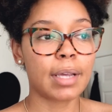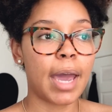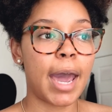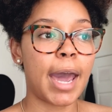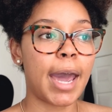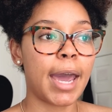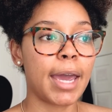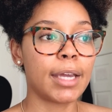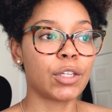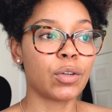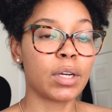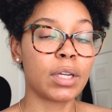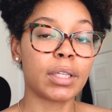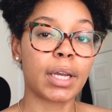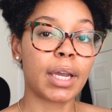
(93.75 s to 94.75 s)
I
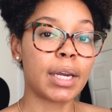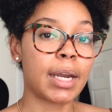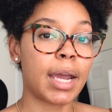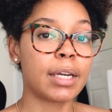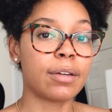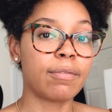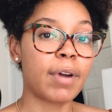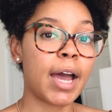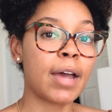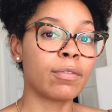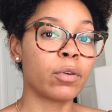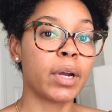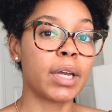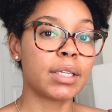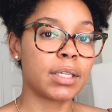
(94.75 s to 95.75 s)
treat it like a 9 to 5
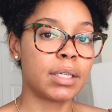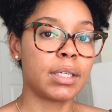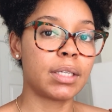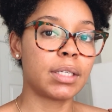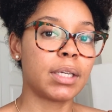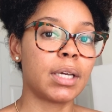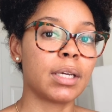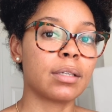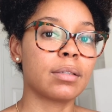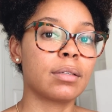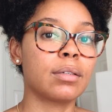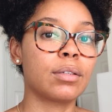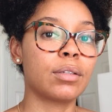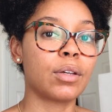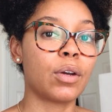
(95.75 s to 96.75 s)
or a 10 to 6.
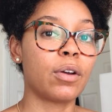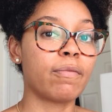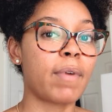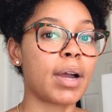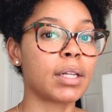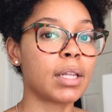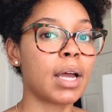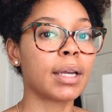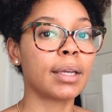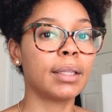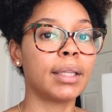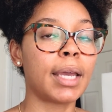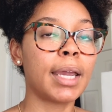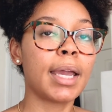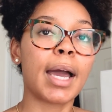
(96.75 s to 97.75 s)
So if I clock in
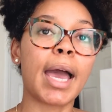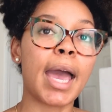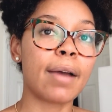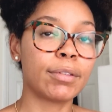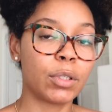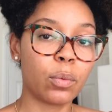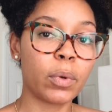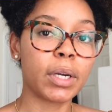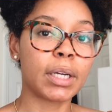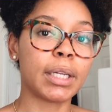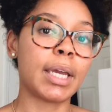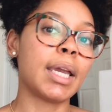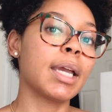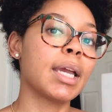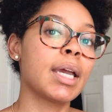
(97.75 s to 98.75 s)
late, I have to work
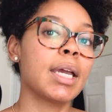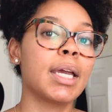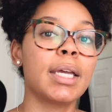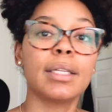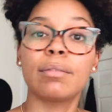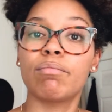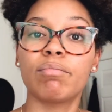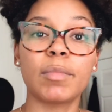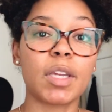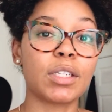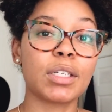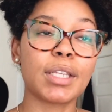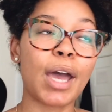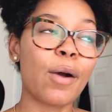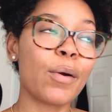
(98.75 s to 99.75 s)
late. That's
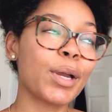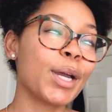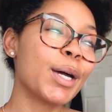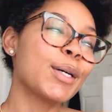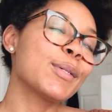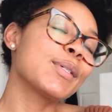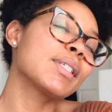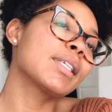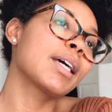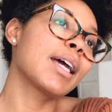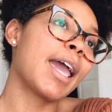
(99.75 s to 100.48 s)
just how it goes.